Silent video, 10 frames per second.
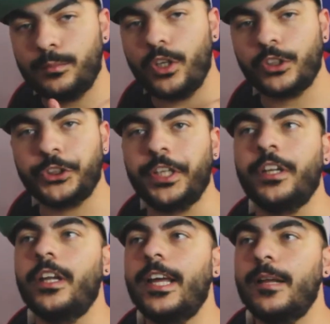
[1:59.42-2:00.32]
a blockchain?
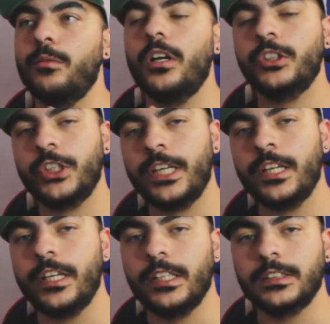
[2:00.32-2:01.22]
A
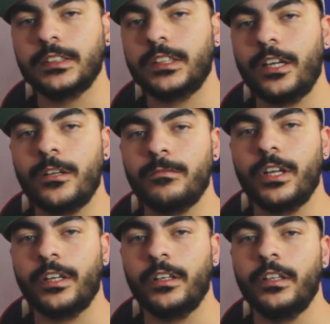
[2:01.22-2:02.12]
blockchain is kind of
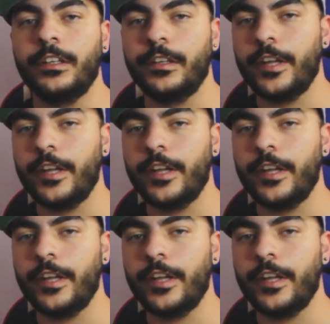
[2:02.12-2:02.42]
like a